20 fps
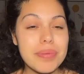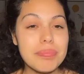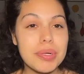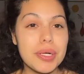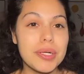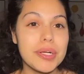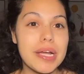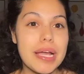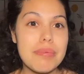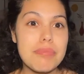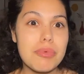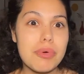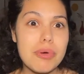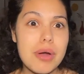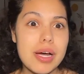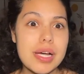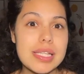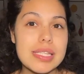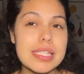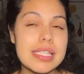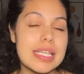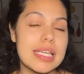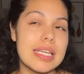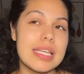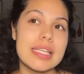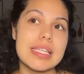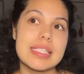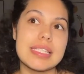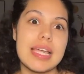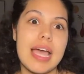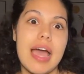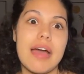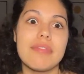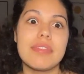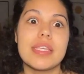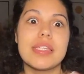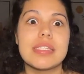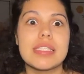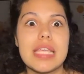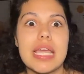program wants is to have the
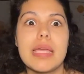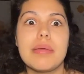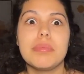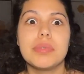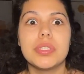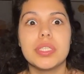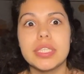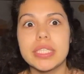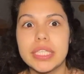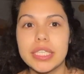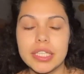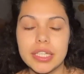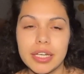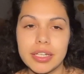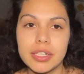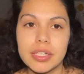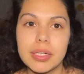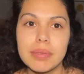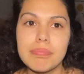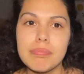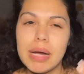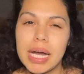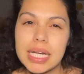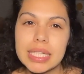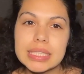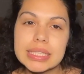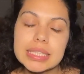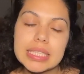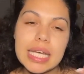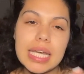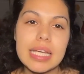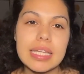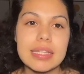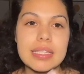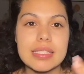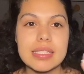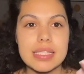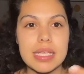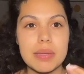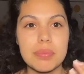same cookie cutter mindset and the
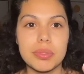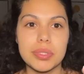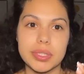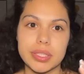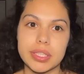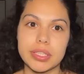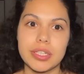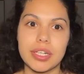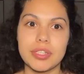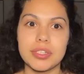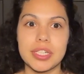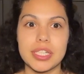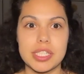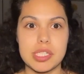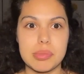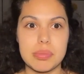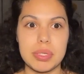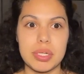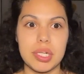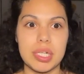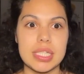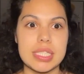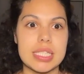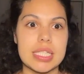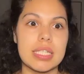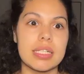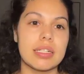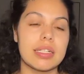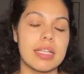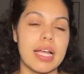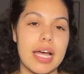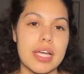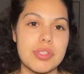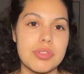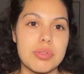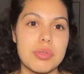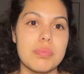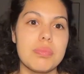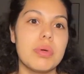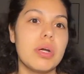same cookie cutter experience in a
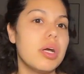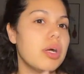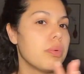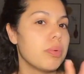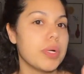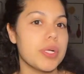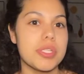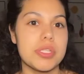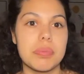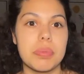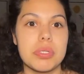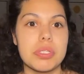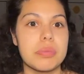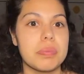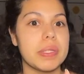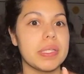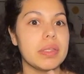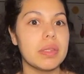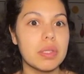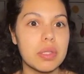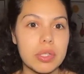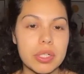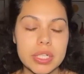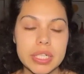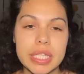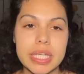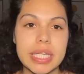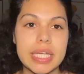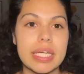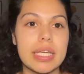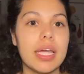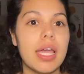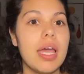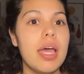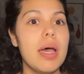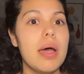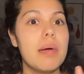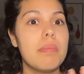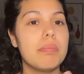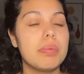classroom, where you're supposed to be learning,
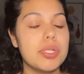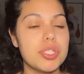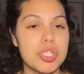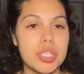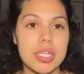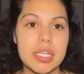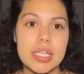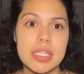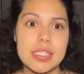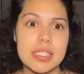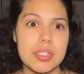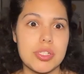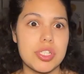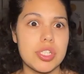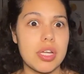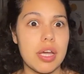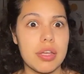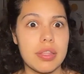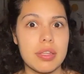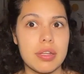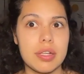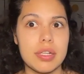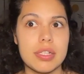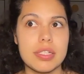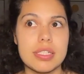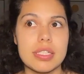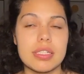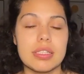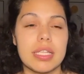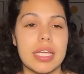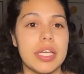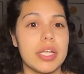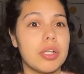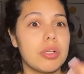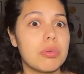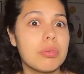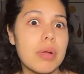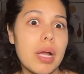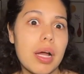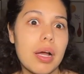pushing each other to like
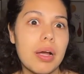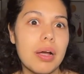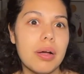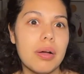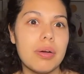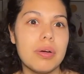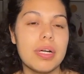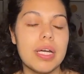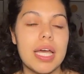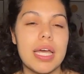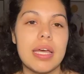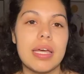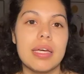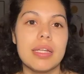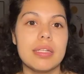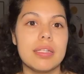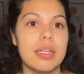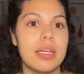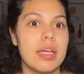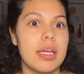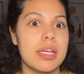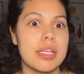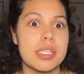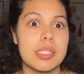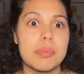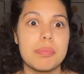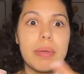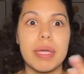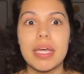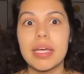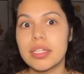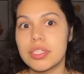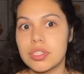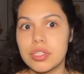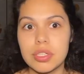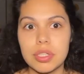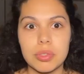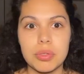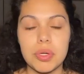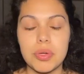grow and expand your
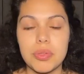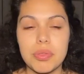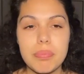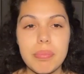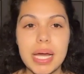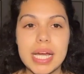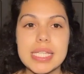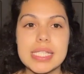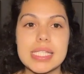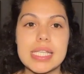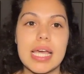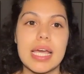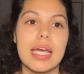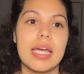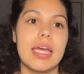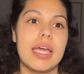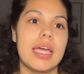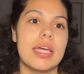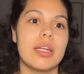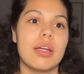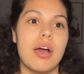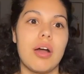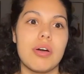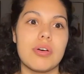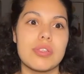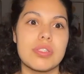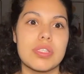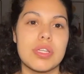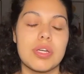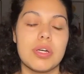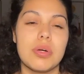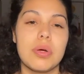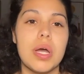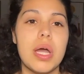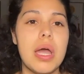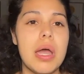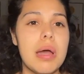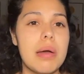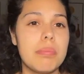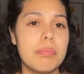growth mindset, and also
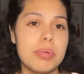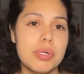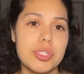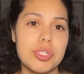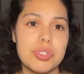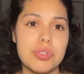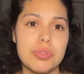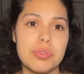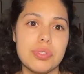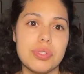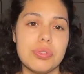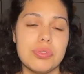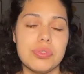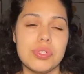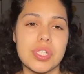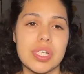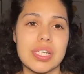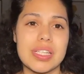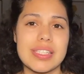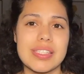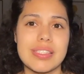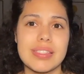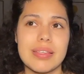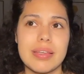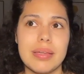push you to just